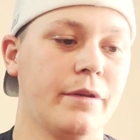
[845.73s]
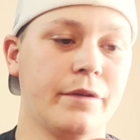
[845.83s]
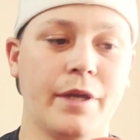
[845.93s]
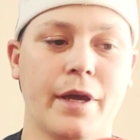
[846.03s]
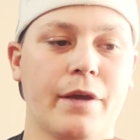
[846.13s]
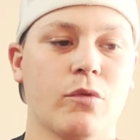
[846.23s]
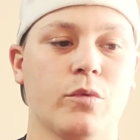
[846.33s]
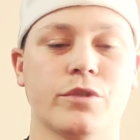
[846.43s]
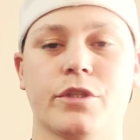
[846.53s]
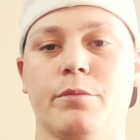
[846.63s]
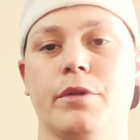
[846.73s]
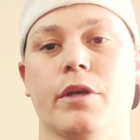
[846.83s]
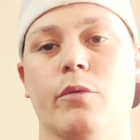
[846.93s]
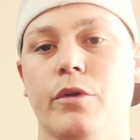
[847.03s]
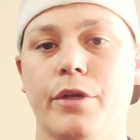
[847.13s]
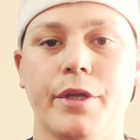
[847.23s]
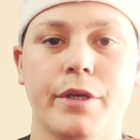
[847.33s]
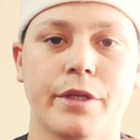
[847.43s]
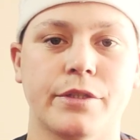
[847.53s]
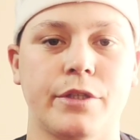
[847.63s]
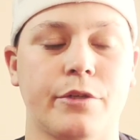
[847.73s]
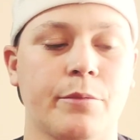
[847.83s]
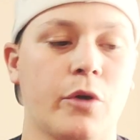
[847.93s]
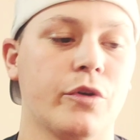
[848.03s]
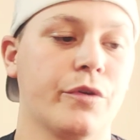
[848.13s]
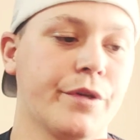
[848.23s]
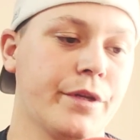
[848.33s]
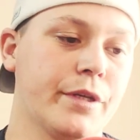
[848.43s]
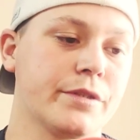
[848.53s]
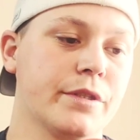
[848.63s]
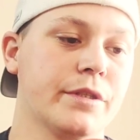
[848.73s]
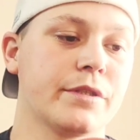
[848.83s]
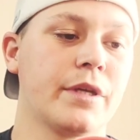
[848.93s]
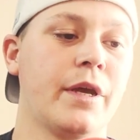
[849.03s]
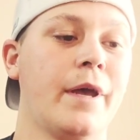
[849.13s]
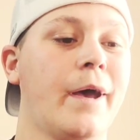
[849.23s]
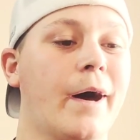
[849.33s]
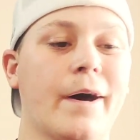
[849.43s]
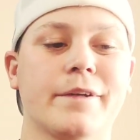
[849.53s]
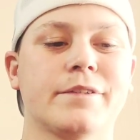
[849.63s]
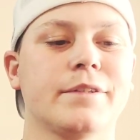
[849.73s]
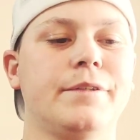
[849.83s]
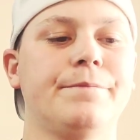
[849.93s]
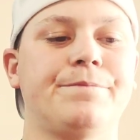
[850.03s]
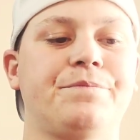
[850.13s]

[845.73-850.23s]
Everyone's going to be like, well, you get dust in your motor, you'll get dust in this. Honestly,